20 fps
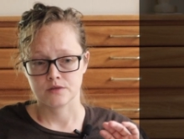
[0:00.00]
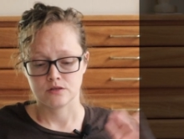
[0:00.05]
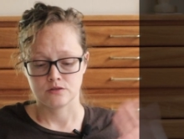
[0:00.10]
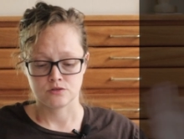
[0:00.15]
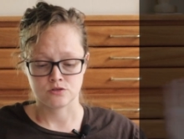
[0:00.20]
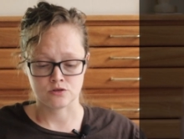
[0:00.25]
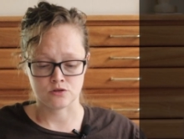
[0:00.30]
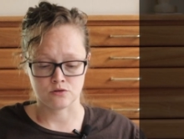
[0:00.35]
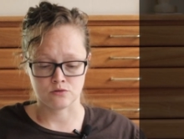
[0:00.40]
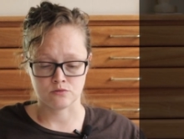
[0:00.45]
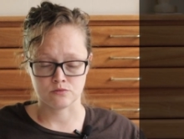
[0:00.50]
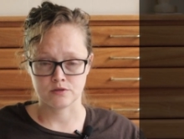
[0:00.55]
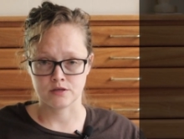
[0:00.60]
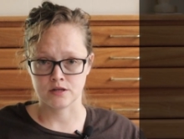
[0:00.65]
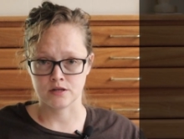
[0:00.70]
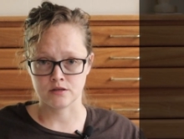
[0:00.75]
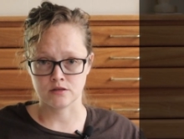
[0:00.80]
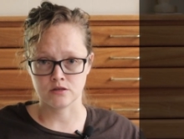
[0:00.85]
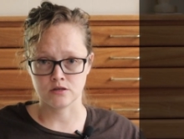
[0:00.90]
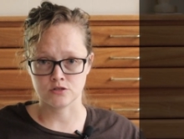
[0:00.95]
So
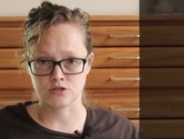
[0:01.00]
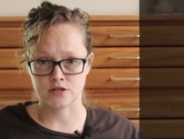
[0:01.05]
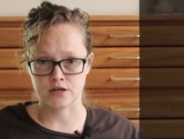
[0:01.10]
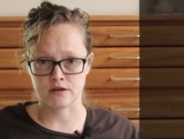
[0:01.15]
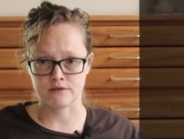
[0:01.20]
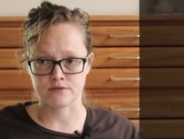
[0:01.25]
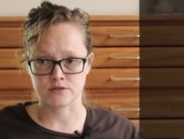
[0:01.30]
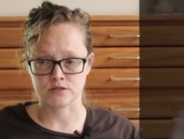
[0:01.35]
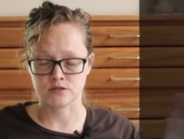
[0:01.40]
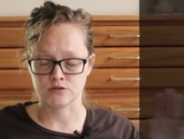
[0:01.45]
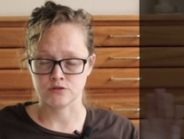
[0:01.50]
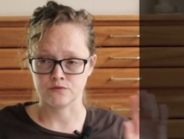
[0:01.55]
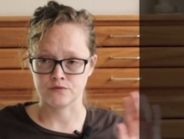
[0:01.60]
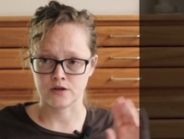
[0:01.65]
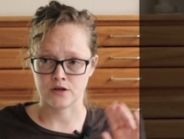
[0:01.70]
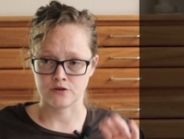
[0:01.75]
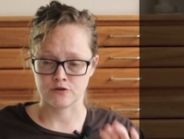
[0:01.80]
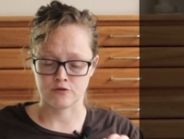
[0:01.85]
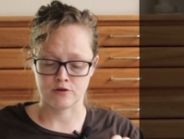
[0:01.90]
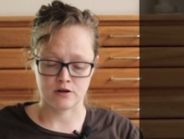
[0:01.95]
getting a lunge cavesson, you've
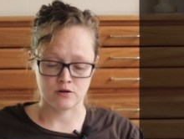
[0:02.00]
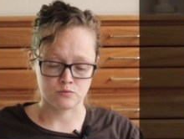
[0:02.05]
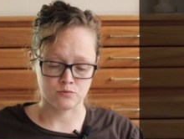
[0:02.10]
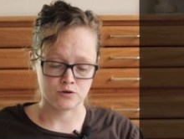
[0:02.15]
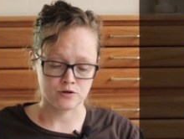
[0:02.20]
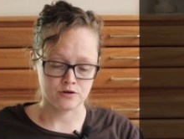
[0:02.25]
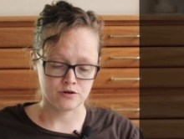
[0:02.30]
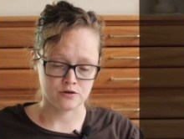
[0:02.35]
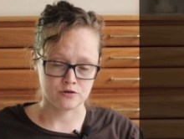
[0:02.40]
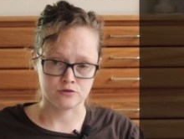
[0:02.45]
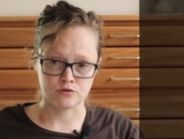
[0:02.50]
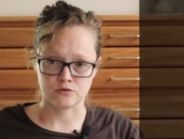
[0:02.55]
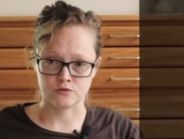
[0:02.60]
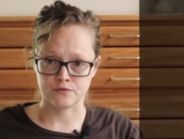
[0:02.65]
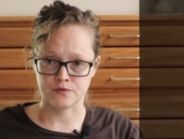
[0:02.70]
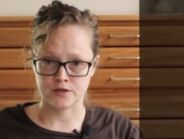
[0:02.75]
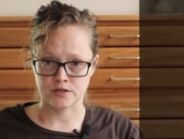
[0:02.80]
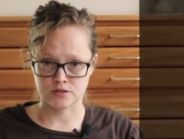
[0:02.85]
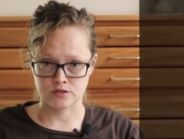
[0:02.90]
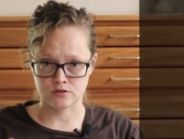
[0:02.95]
got your groundwork, you're
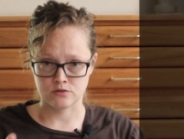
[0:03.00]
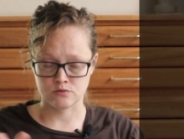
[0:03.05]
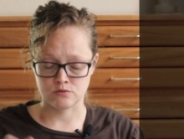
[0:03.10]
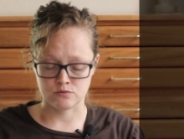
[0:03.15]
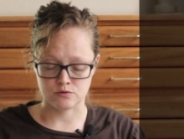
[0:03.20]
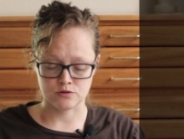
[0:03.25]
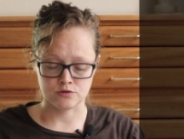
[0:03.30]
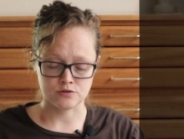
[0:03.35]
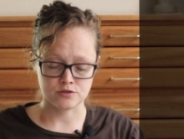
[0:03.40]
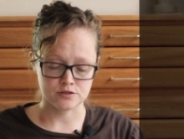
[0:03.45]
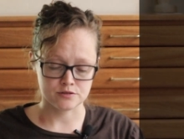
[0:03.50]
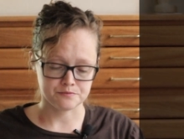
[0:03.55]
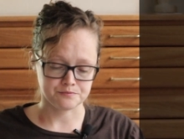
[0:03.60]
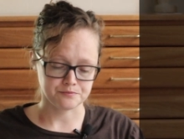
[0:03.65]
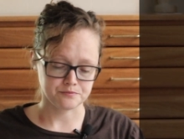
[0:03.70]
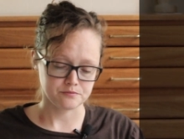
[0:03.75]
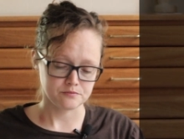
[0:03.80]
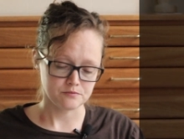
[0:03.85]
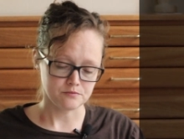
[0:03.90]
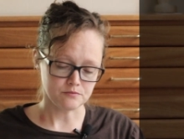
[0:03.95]
facing the horse,
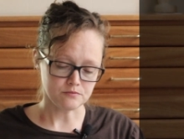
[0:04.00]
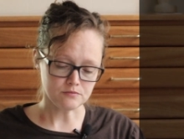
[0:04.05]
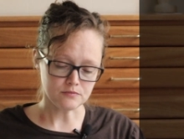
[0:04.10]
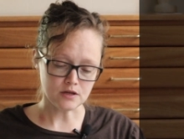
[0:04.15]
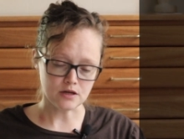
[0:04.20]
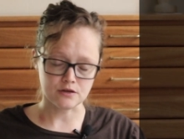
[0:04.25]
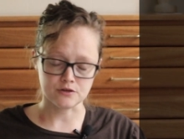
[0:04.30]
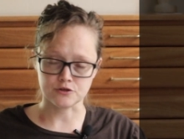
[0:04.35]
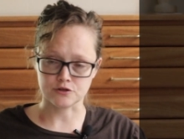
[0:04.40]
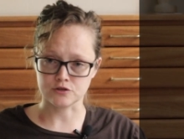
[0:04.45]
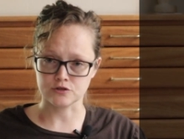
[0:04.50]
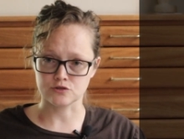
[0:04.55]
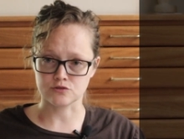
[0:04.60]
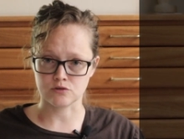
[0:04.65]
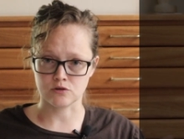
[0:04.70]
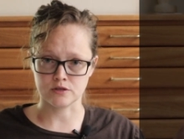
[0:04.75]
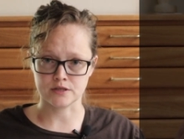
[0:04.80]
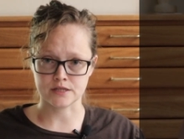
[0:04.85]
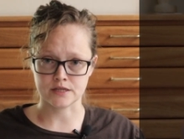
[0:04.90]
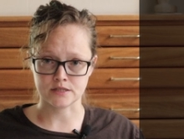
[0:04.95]
you're
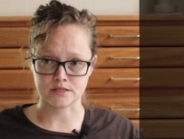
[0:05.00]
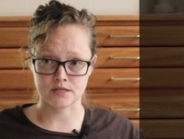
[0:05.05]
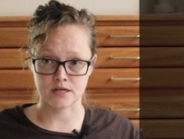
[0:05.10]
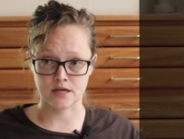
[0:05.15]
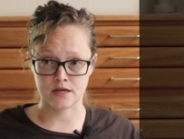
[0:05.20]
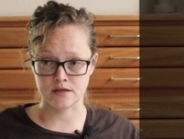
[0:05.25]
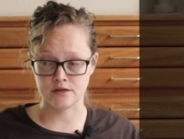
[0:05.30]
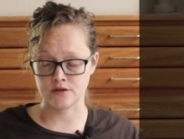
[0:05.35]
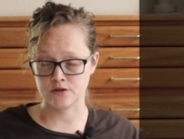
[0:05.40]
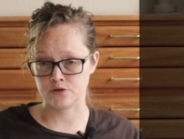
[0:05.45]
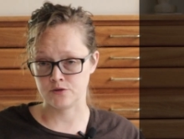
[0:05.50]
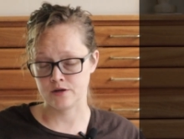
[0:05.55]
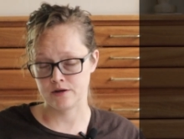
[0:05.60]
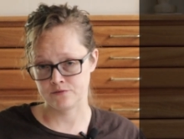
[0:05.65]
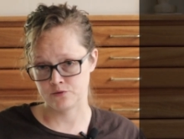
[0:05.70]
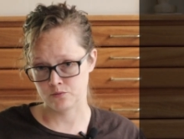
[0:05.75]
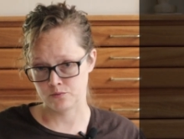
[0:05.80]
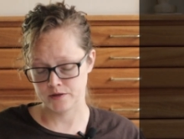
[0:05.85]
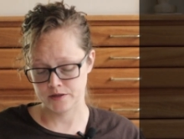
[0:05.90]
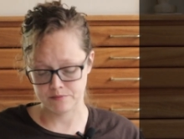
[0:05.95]
controlling its head, and you have
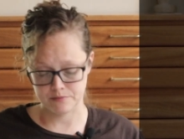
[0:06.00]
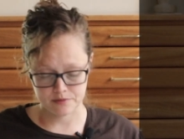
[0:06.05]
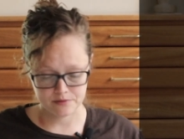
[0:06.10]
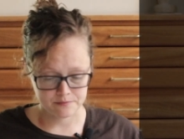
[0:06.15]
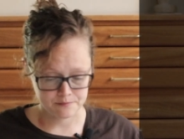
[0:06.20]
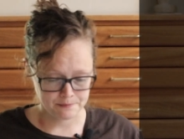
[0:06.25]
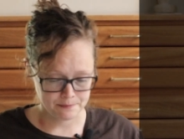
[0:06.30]
your whip.